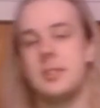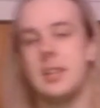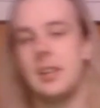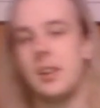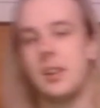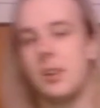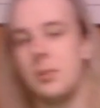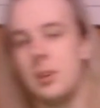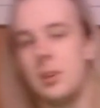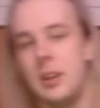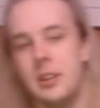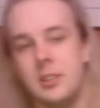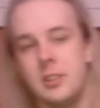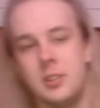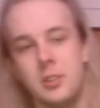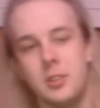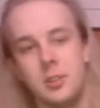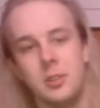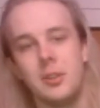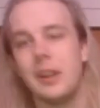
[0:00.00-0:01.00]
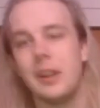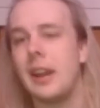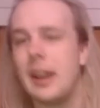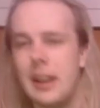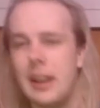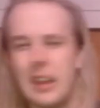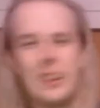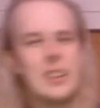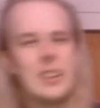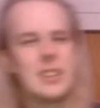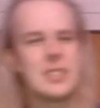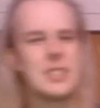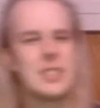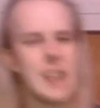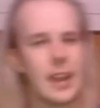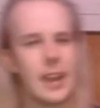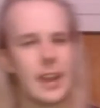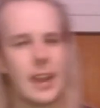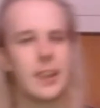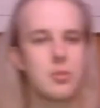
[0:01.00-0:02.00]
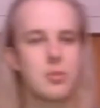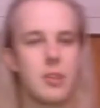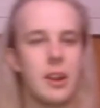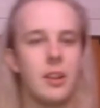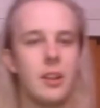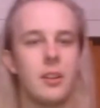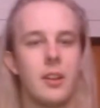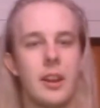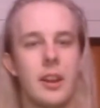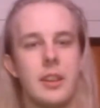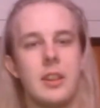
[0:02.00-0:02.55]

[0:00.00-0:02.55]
they go into, and in the second trailer,